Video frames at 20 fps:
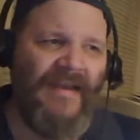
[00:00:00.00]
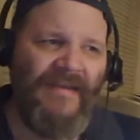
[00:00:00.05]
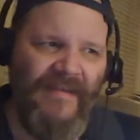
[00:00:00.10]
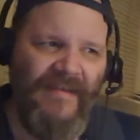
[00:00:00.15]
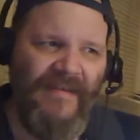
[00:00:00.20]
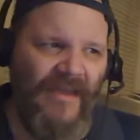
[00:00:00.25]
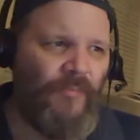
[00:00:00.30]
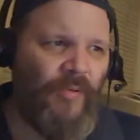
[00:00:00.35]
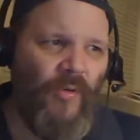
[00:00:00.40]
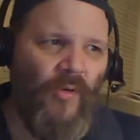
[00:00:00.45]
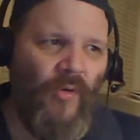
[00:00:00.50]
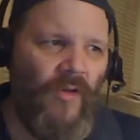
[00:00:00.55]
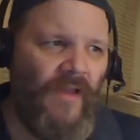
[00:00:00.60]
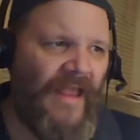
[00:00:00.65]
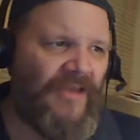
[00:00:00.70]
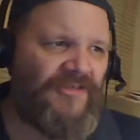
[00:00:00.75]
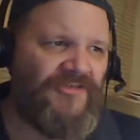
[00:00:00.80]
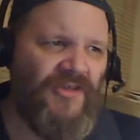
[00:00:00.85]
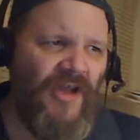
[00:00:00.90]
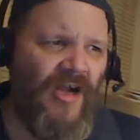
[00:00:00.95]
Deadpool
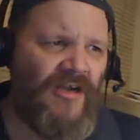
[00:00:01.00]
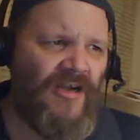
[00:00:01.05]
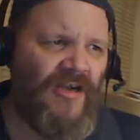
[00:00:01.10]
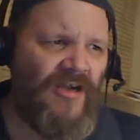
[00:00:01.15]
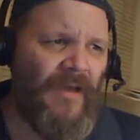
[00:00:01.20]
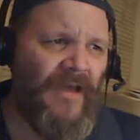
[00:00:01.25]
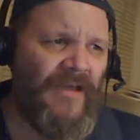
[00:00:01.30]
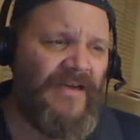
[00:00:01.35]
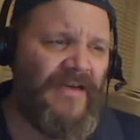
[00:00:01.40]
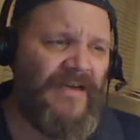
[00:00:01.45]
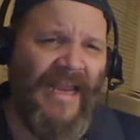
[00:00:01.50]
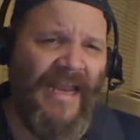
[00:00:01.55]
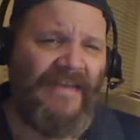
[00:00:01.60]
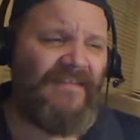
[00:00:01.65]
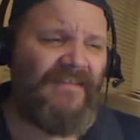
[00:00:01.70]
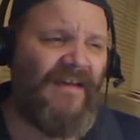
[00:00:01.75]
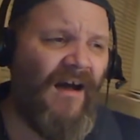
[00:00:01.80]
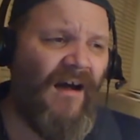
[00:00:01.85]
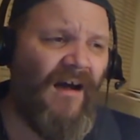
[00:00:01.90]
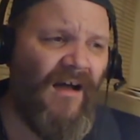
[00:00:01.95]
has talked about it a
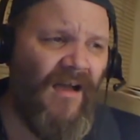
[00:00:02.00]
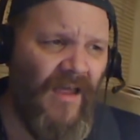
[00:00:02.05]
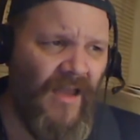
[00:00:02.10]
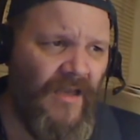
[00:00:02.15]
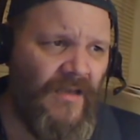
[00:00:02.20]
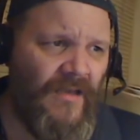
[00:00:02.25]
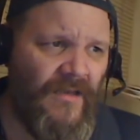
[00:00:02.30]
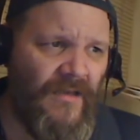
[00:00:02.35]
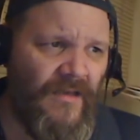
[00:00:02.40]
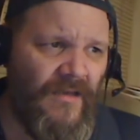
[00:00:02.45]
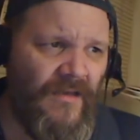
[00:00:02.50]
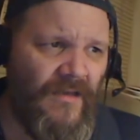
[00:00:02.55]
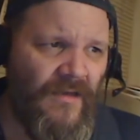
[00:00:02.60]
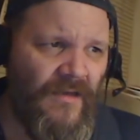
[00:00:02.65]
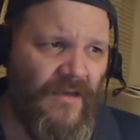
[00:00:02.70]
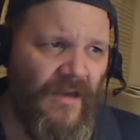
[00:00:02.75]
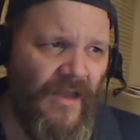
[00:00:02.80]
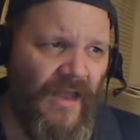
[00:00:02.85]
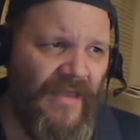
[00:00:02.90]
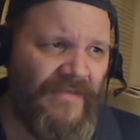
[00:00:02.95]
ton.
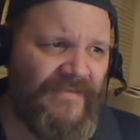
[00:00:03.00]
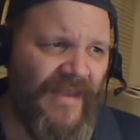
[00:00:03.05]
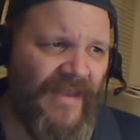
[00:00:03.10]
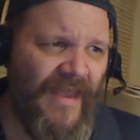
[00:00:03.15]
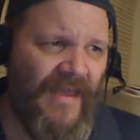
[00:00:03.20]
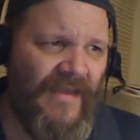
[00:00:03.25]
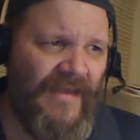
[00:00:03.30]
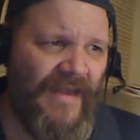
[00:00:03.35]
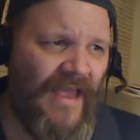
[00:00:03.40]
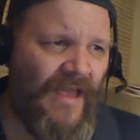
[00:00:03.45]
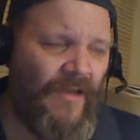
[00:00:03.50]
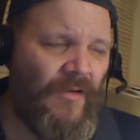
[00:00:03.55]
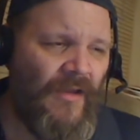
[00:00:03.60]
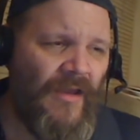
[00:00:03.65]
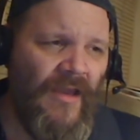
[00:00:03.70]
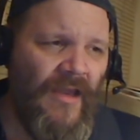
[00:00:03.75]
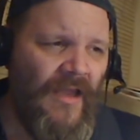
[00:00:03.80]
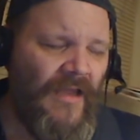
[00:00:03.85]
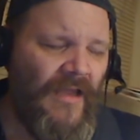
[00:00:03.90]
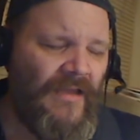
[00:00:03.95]
Has had
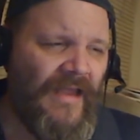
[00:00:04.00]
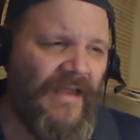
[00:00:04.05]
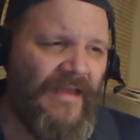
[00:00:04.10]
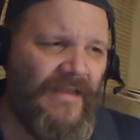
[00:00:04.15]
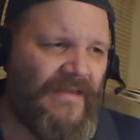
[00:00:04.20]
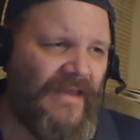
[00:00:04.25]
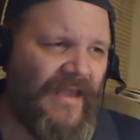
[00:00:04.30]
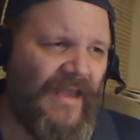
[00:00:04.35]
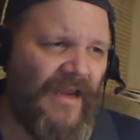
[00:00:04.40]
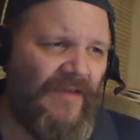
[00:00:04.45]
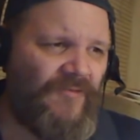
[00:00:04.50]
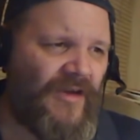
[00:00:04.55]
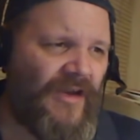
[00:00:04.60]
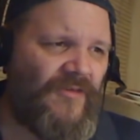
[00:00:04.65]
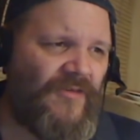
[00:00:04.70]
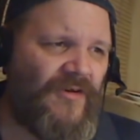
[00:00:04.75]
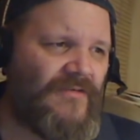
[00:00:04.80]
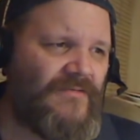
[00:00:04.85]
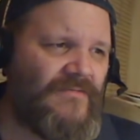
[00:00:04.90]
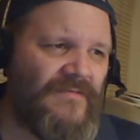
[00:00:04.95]
like every
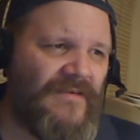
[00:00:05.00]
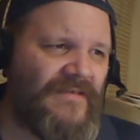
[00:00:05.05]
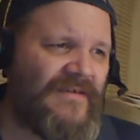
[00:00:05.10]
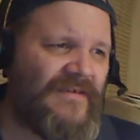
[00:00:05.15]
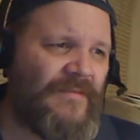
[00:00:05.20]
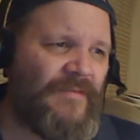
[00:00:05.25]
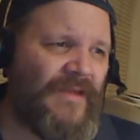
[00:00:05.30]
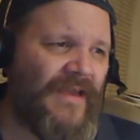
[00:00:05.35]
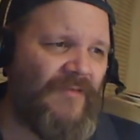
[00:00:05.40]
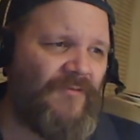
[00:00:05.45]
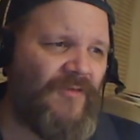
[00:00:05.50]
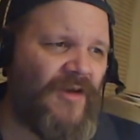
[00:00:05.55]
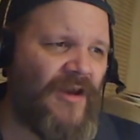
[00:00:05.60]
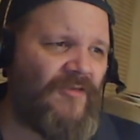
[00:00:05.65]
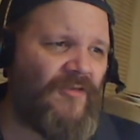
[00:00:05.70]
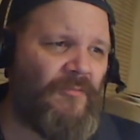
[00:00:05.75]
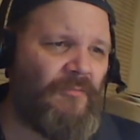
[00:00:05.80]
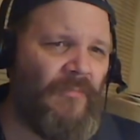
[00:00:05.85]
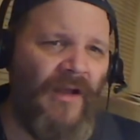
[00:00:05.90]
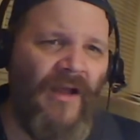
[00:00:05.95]
other, it seems like every other
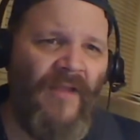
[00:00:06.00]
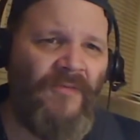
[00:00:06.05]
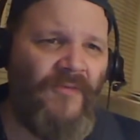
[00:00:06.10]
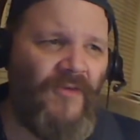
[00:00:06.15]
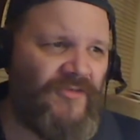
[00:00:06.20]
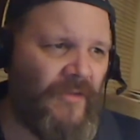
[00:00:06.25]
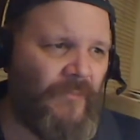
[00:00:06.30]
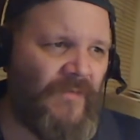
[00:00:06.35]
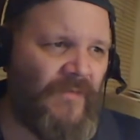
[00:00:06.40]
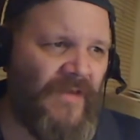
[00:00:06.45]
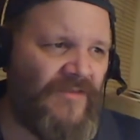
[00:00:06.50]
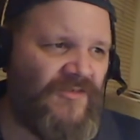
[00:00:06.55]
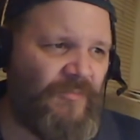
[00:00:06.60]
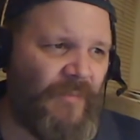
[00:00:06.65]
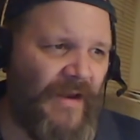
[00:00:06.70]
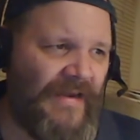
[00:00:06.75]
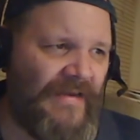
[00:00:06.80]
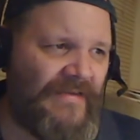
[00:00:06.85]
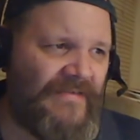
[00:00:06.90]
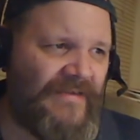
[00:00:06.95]
month or something, and
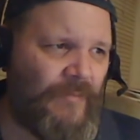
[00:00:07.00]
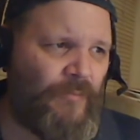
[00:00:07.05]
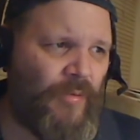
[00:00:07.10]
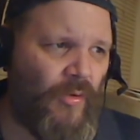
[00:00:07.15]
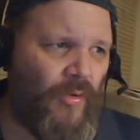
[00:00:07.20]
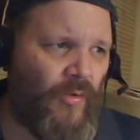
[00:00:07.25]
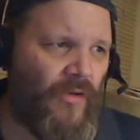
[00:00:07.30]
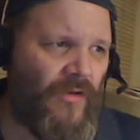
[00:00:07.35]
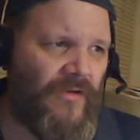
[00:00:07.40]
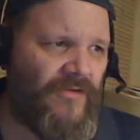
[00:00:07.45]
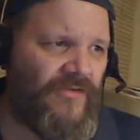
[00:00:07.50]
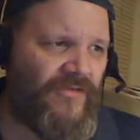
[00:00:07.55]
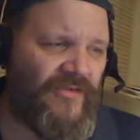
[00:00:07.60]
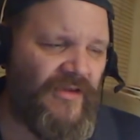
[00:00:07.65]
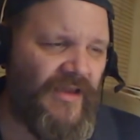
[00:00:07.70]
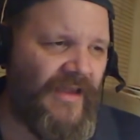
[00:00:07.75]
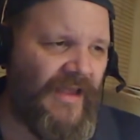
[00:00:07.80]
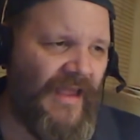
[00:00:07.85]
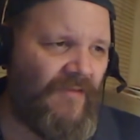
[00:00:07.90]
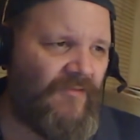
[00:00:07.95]
Spidey Deadpool is
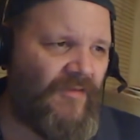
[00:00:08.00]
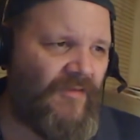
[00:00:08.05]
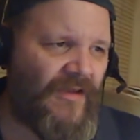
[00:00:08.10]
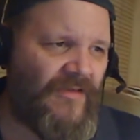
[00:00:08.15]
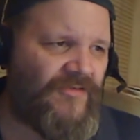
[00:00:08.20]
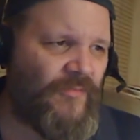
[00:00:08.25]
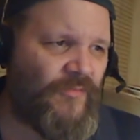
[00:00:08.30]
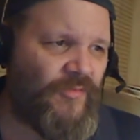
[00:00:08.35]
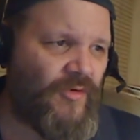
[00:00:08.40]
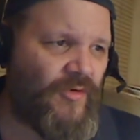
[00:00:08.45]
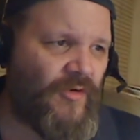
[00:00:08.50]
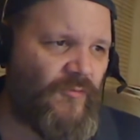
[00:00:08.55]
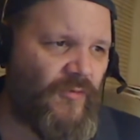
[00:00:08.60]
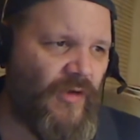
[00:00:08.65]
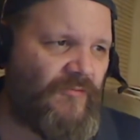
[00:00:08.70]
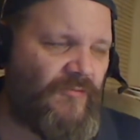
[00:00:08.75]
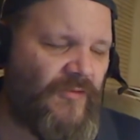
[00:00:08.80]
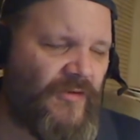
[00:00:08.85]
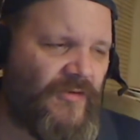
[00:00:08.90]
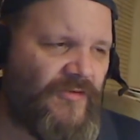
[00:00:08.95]
like having some sort of
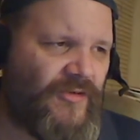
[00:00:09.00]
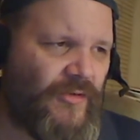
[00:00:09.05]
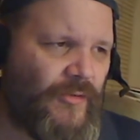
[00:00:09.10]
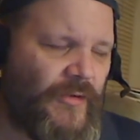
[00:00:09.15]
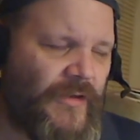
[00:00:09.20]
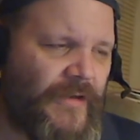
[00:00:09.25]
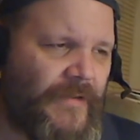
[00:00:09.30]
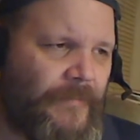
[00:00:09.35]
reference to it.